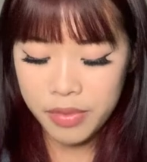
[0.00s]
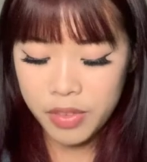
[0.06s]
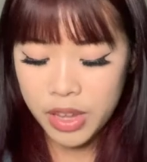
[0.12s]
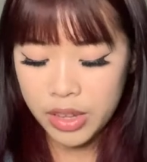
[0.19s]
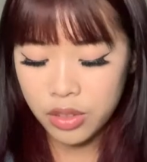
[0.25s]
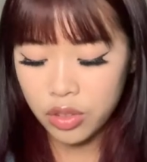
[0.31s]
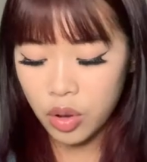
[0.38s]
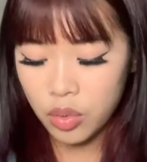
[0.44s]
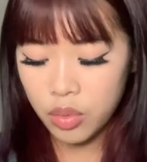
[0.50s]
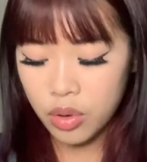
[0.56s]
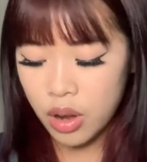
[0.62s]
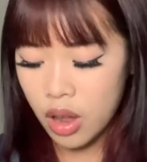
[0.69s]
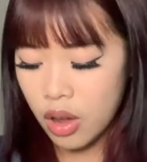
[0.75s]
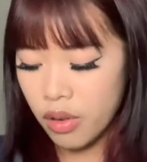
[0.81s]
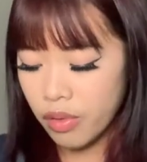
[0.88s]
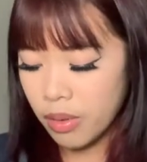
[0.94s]
you guys don't
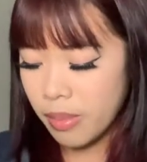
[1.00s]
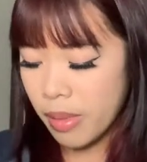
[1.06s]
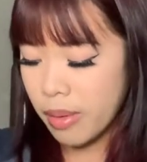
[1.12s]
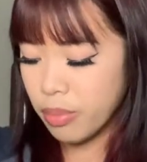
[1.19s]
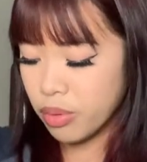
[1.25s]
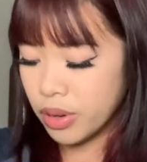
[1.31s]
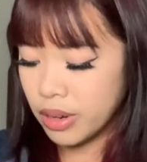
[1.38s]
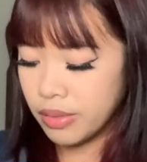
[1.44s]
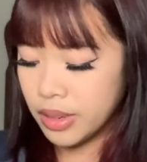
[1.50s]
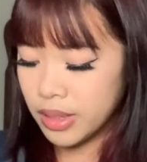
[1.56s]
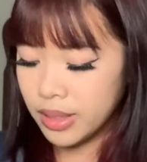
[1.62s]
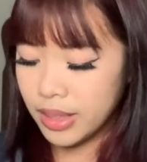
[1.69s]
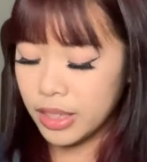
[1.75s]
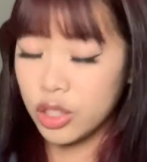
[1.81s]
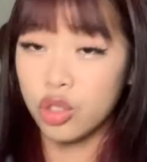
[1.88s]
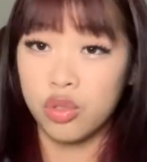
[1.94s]
know from my previous
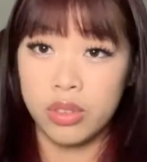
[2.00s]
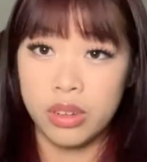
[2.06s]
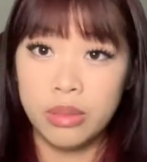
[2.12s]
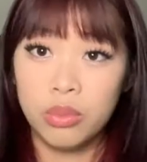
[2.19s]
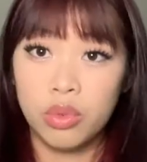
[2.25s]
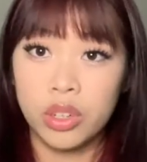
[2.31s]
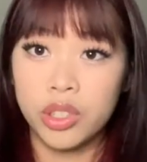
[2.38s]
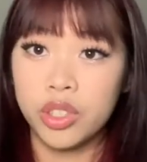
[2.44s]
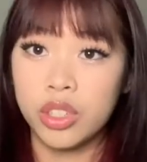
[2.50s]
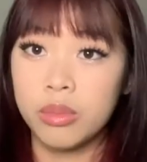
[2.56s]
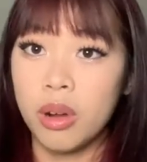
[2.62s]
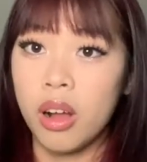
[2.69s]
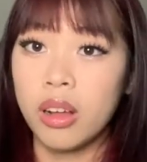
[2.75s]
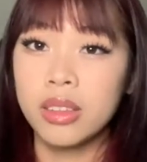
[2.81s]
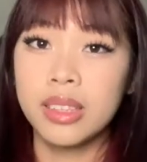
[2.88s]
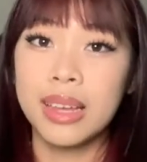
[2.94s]
like dream wardrobe
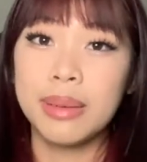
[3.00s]
hauls,